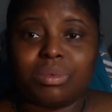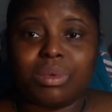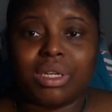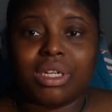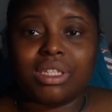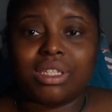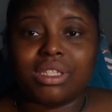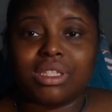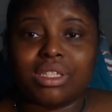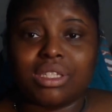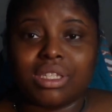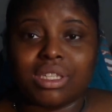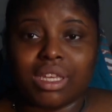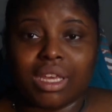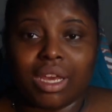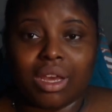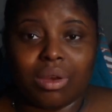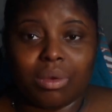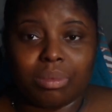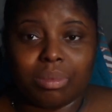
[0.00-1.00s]
what is the
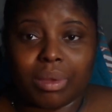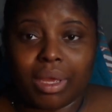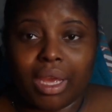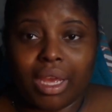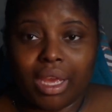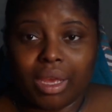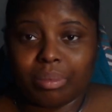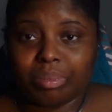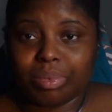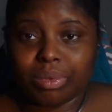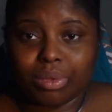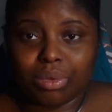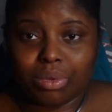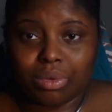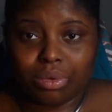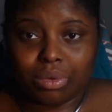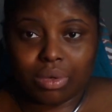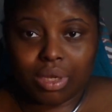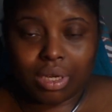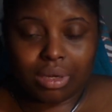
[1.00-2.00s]
scalp
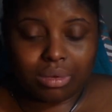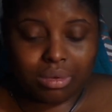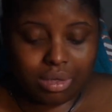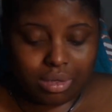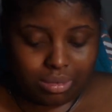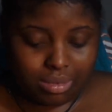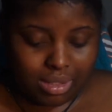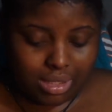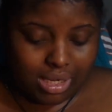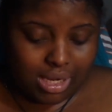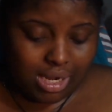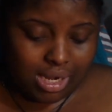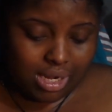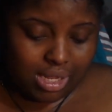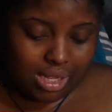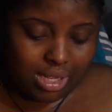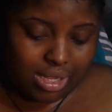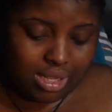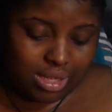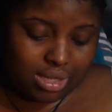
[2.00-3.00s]
ampule? I don't know what that
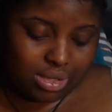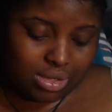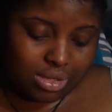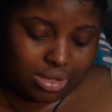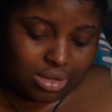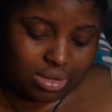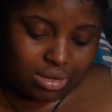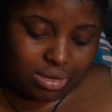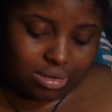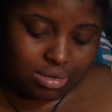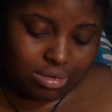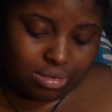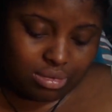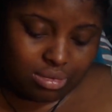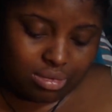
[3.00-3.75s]
is, y'all.